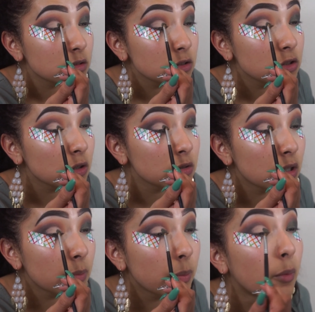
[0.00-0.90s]
shows
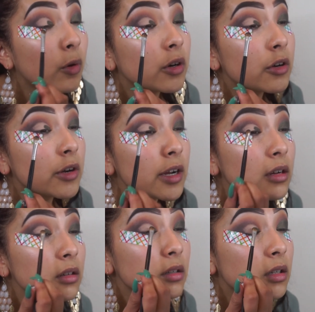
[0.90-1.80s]
up more
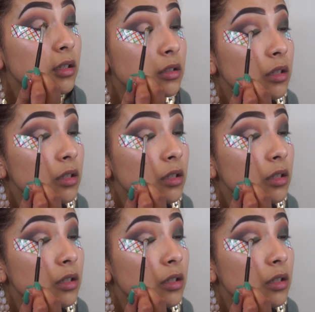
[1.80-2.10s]
green, because